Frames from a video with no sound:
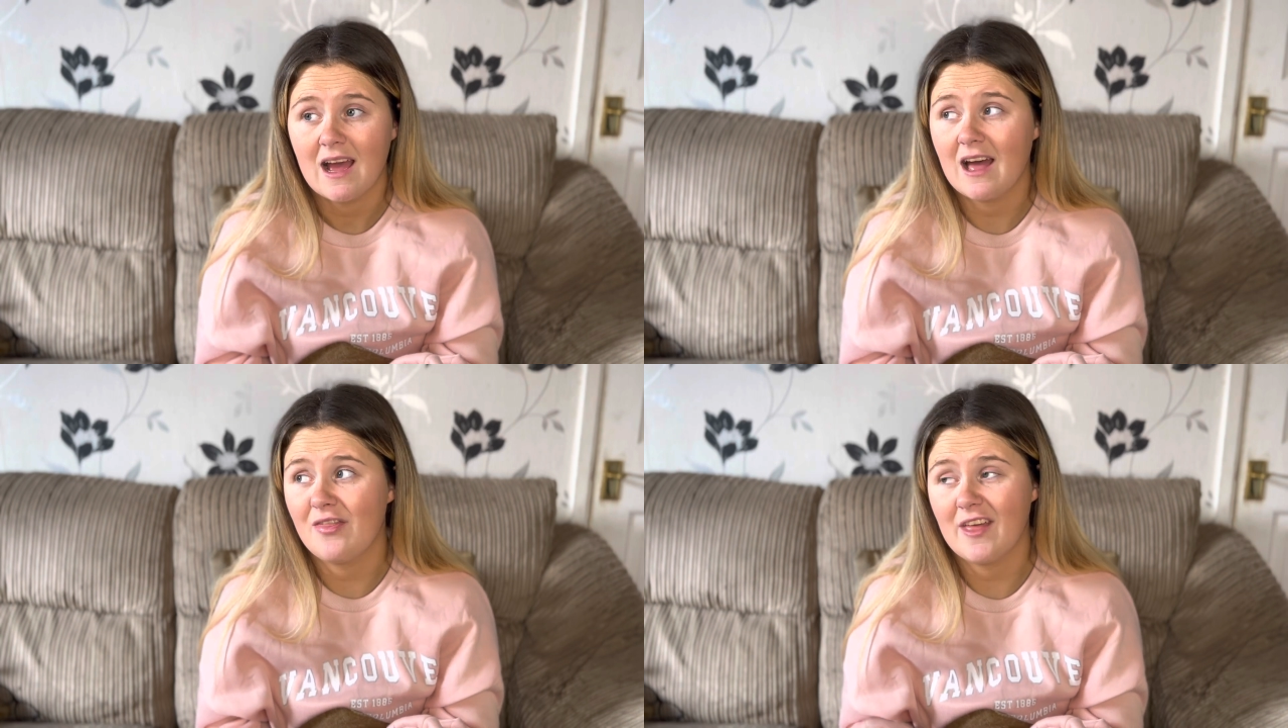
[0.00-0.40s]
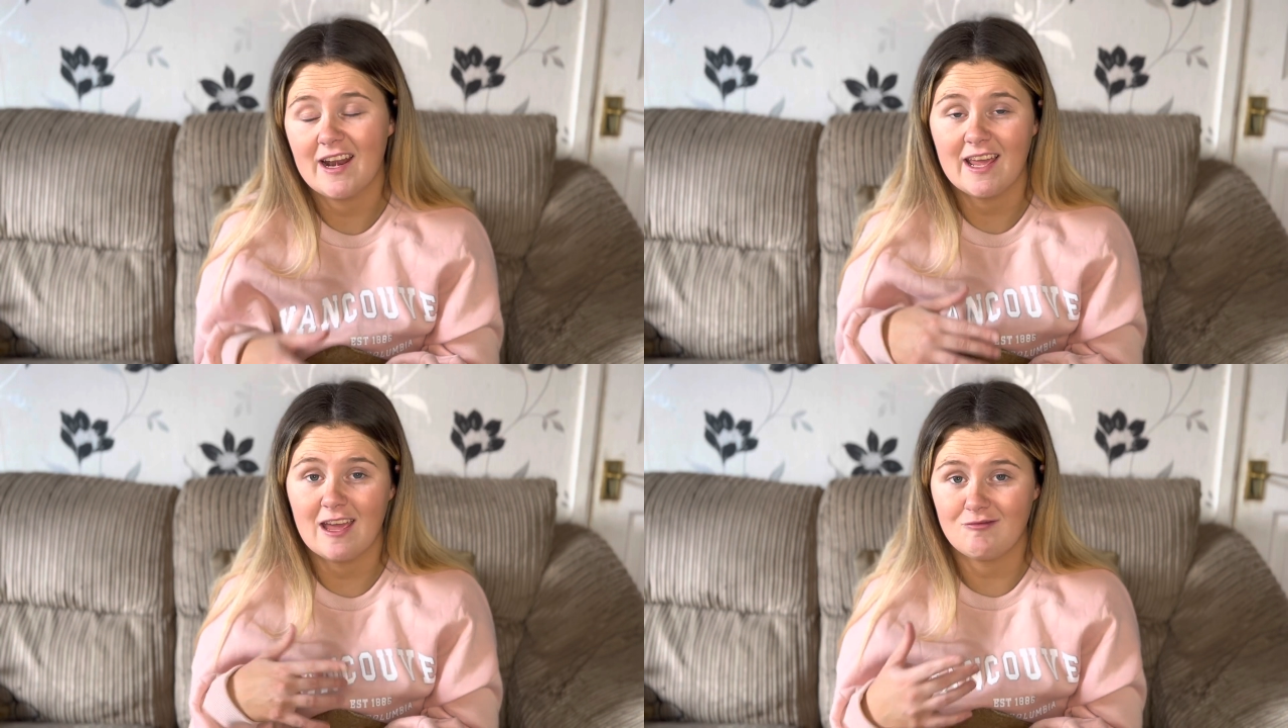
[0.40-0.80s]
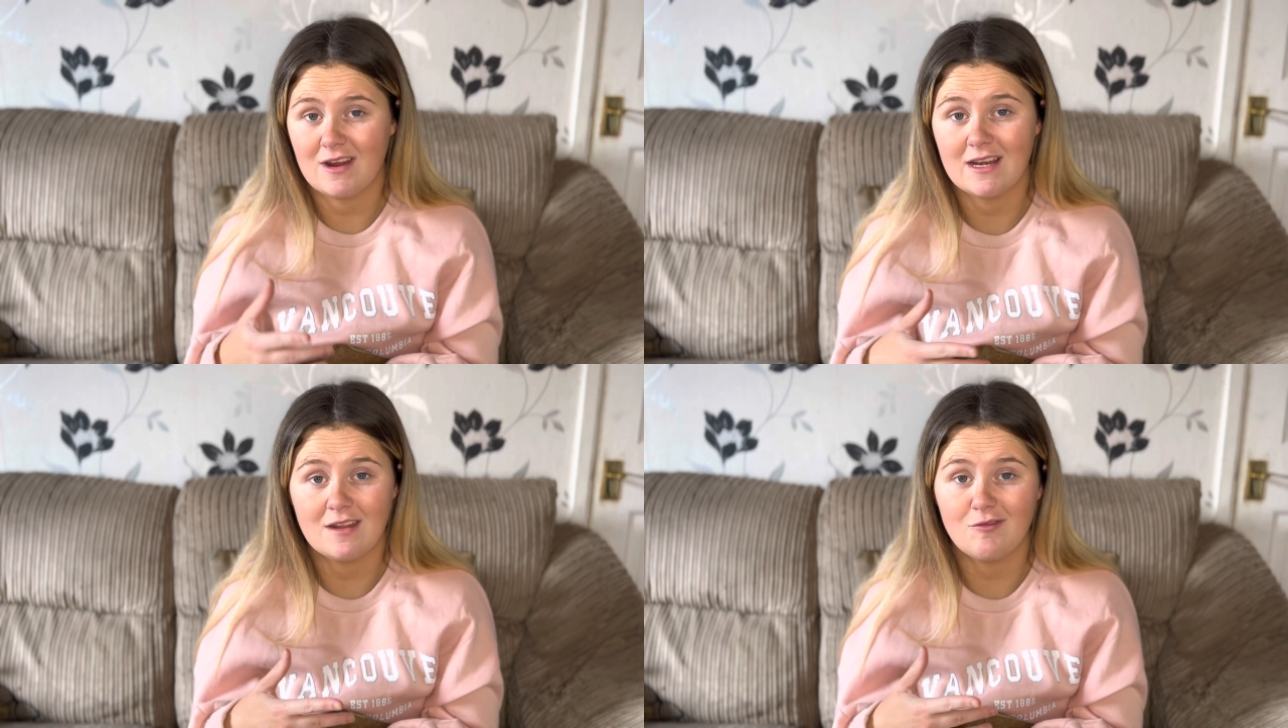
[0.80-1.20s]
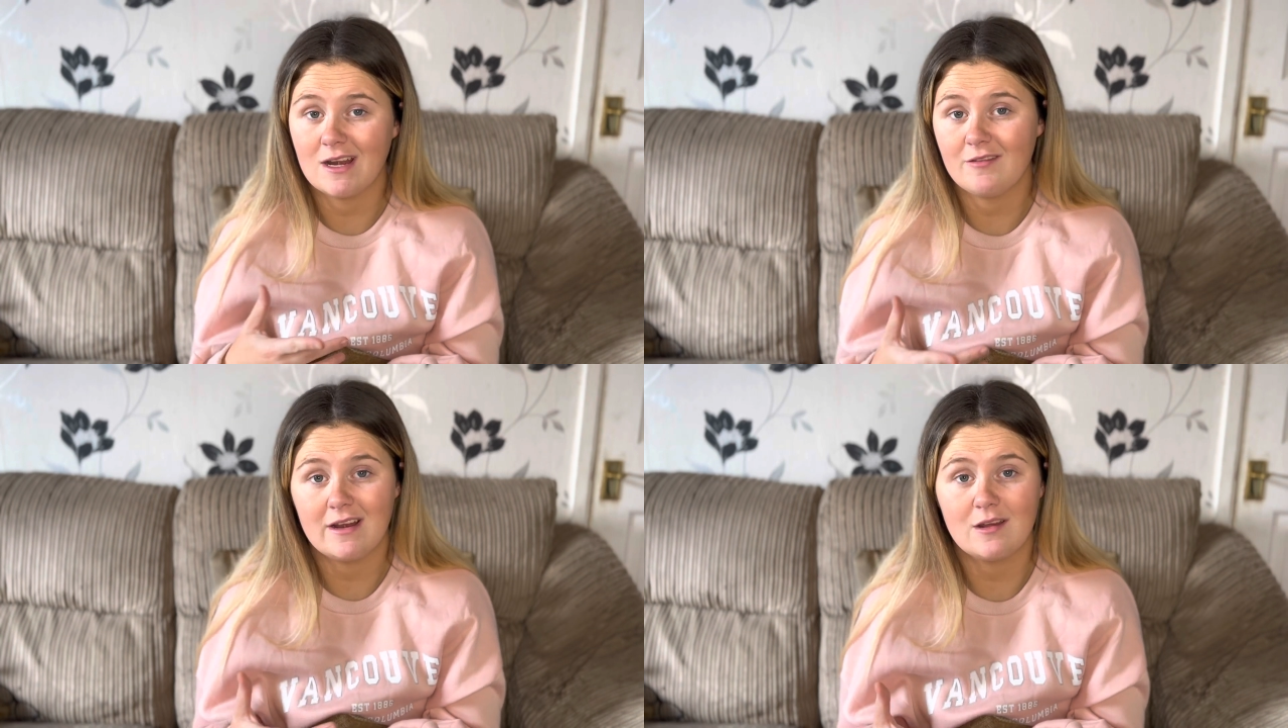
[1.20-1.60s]
And then I get ready
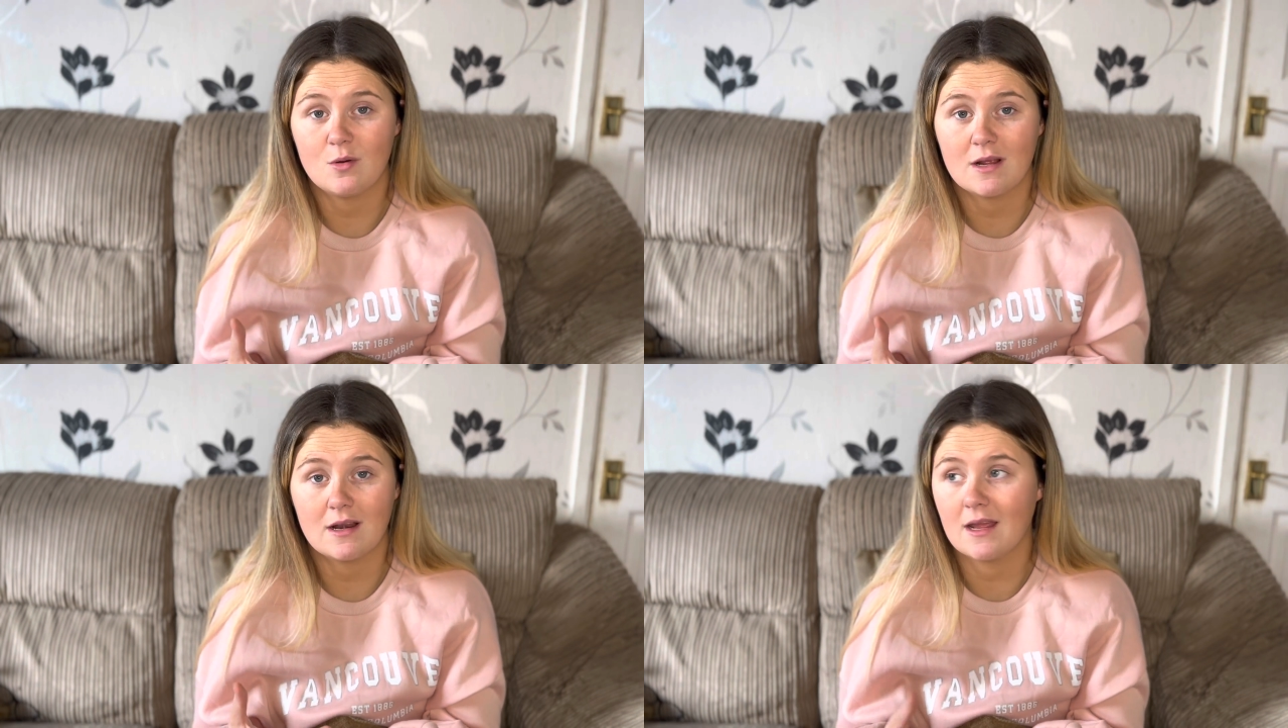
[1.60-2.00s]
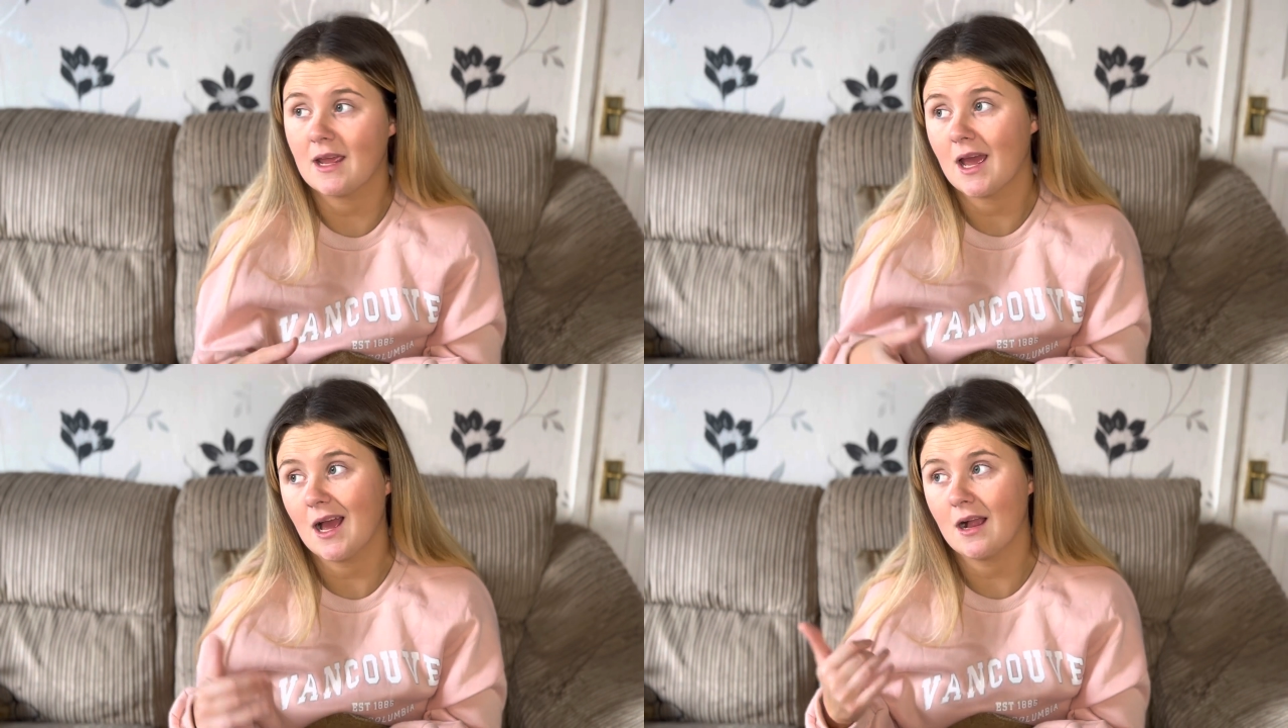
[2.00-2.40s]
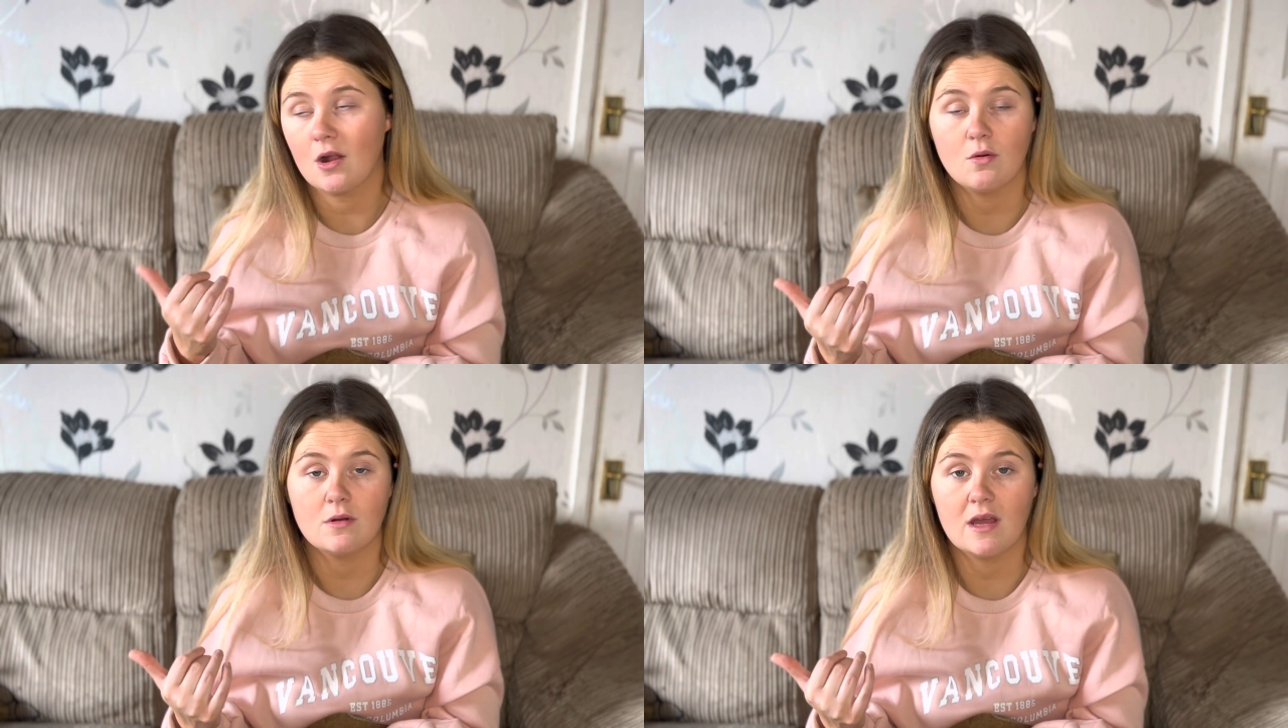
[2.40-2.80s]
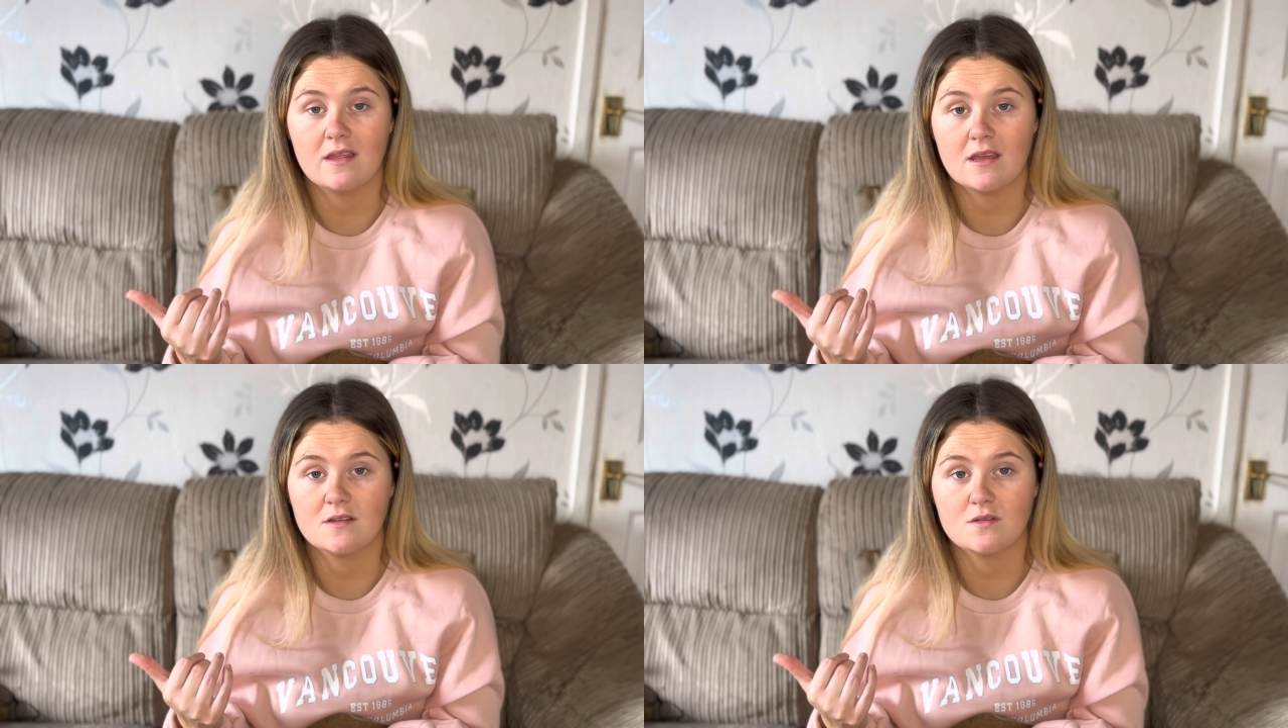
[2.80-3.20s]
really, really quickly and go and get
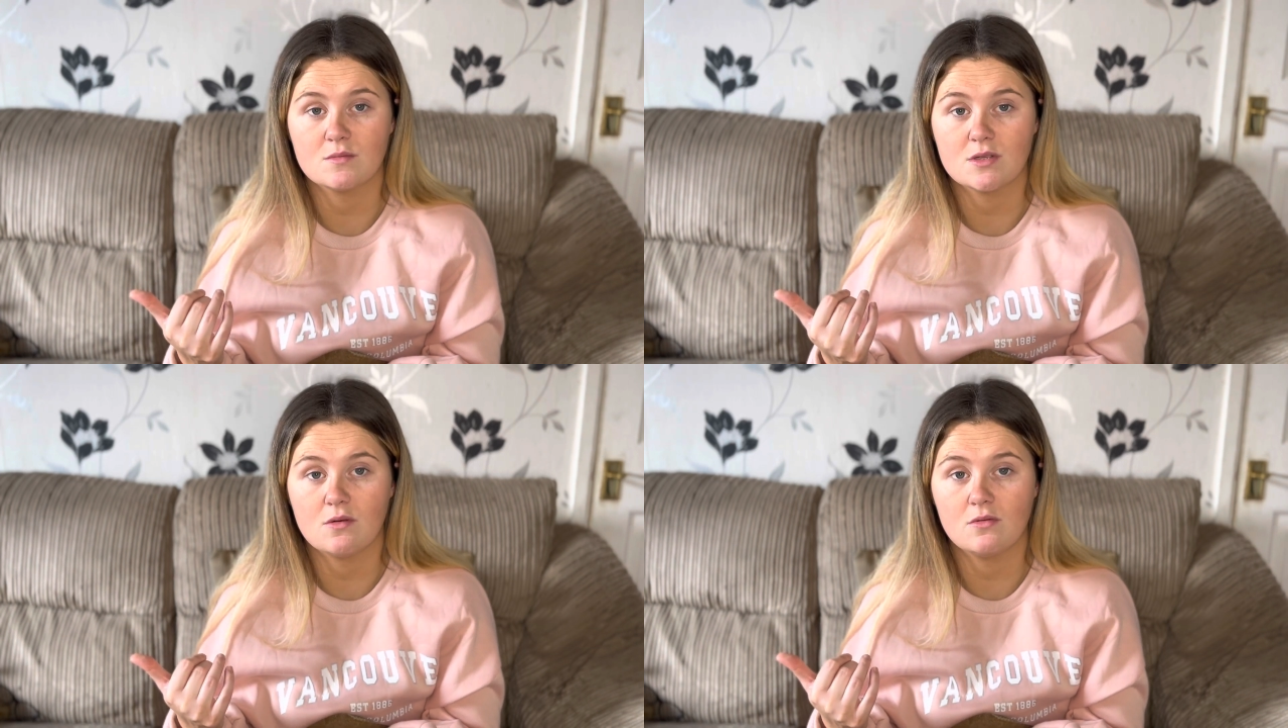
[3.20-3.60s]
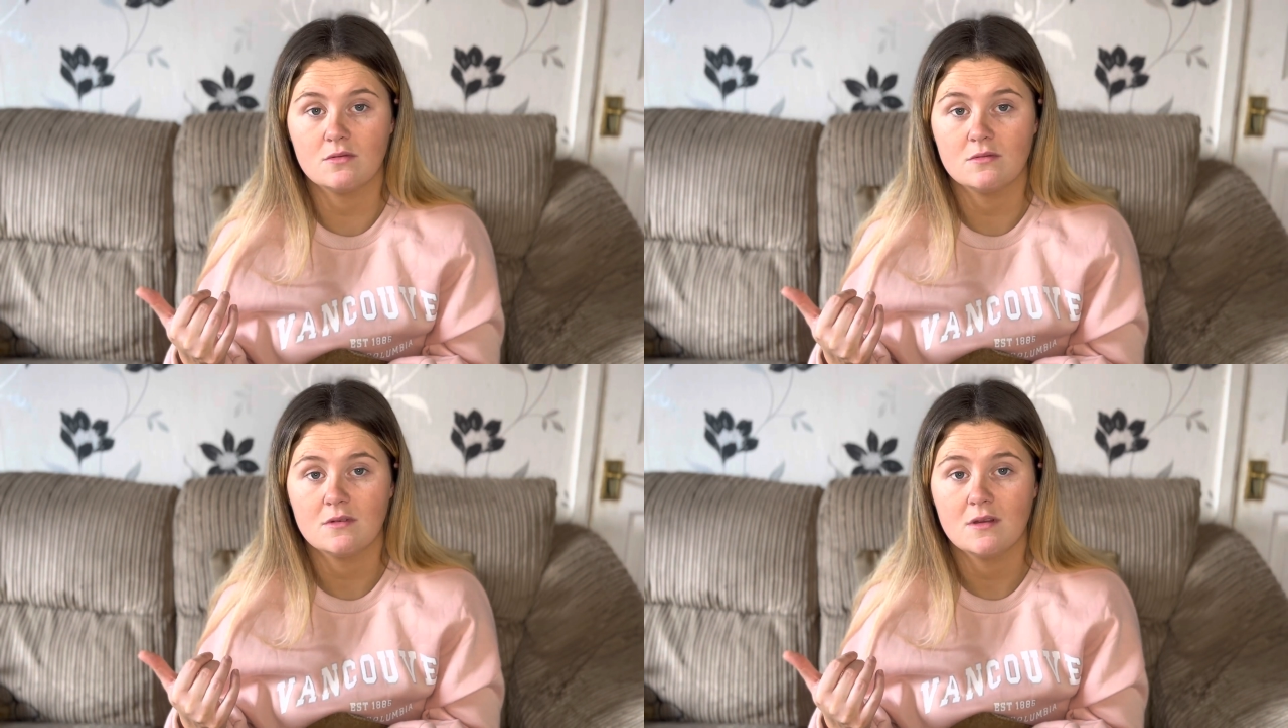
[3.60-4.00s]
the kids from school.